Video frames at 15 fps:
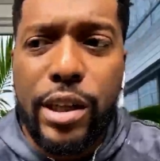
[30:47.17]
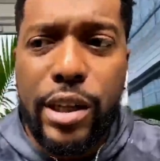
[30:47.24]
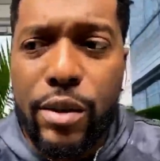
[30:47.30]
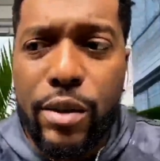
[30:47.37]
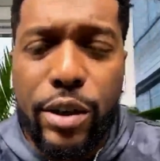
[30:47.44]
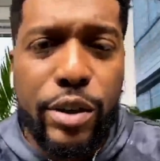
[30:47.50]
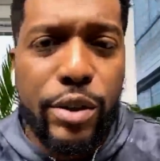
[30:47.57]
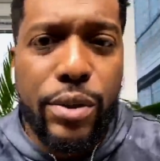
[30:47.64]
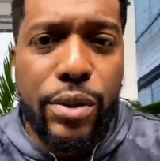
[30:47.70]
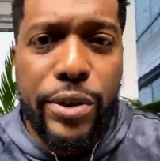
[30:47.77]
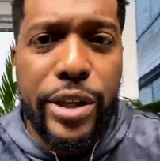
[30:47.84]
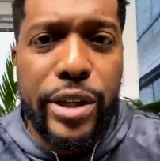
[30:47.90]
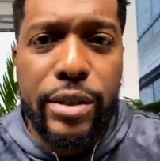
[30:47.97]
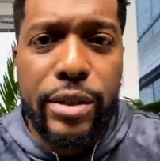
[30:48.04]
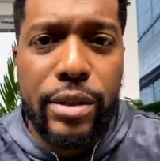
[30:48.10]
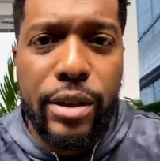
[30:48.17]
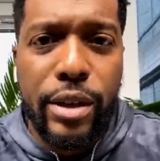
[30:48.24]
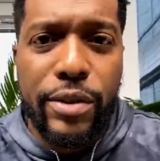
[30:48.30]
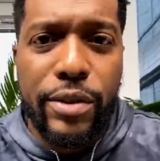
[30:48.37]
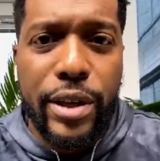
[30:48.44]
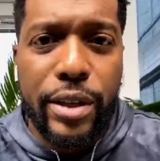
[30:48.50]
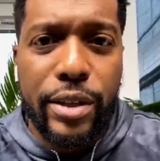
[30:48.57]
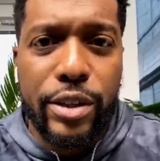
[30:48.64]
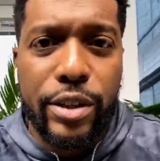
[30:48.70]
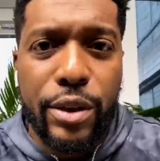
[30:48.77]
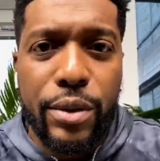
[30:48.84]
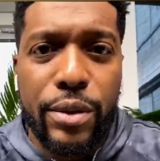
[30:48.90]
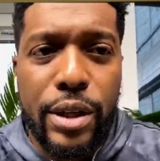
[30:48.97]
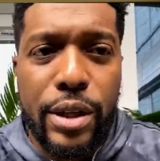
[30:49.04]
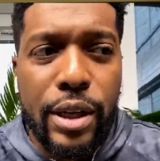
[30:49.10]
he can only do three of another
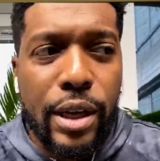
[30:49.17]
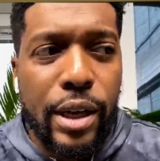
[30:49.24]
show,